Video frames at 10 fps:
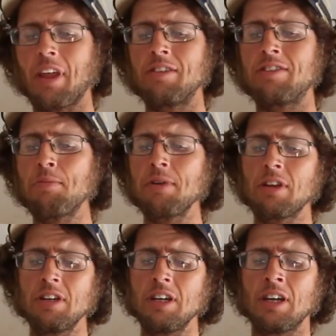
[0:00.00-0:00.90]

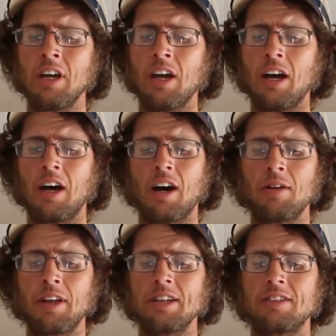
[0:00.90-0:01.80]
typically,
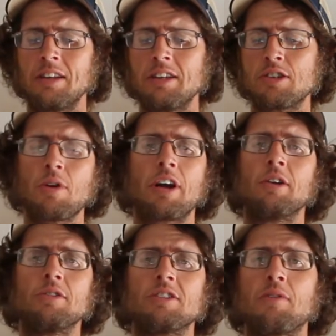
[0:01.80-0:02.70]
like I said, this rod
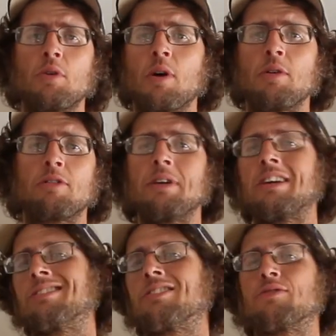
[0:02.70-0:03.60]
goes everywhere with me
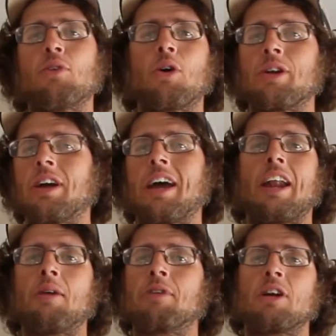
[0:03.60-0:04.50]
because it's Florida and
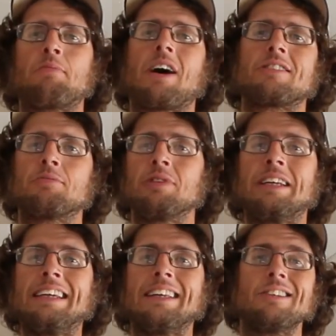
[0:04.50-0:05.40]
I'm going to possibly
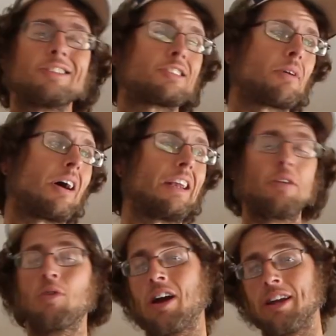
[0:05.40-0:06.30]
need it just about
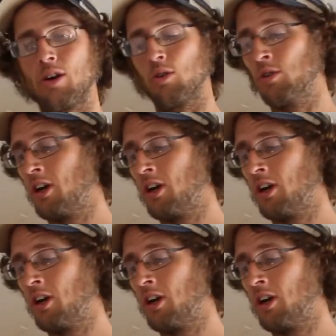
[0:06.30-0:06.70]
anywhere I go.